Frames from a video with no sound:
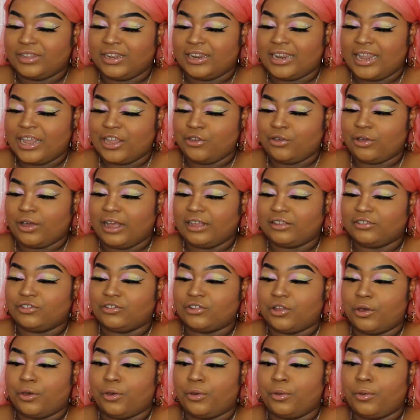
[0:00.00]
let you guys
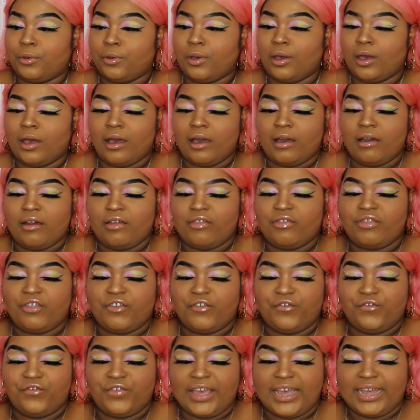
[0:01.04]
know the
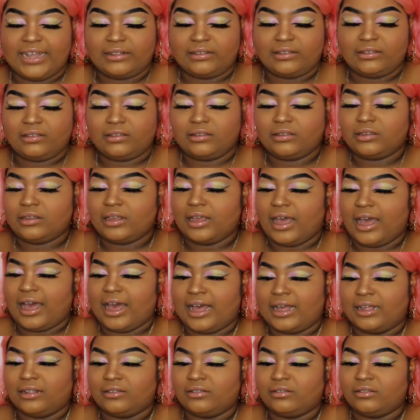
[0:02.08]
fits,
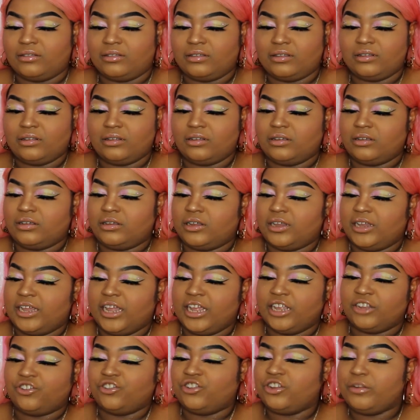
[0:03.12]
and
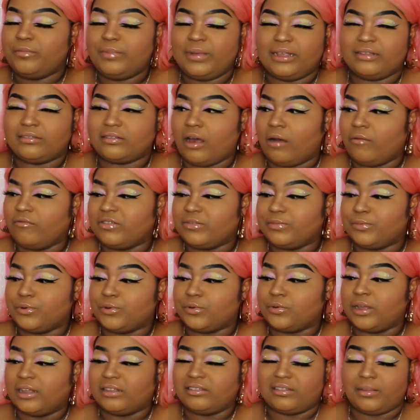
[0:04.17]
it should be as
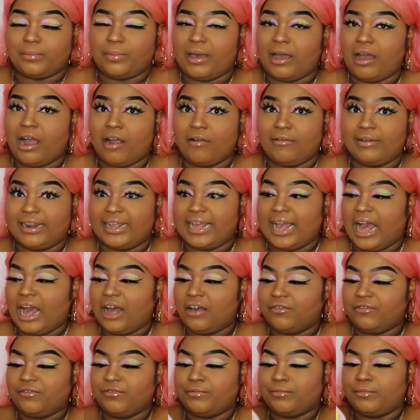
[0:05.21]
comfortable as the pair I already
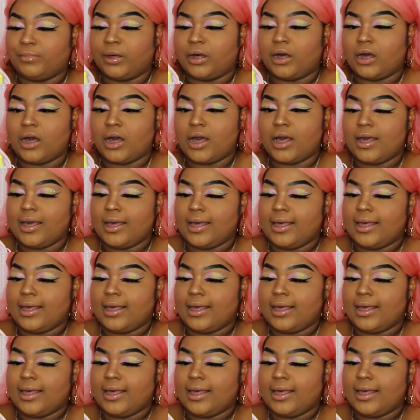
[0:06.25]
have, but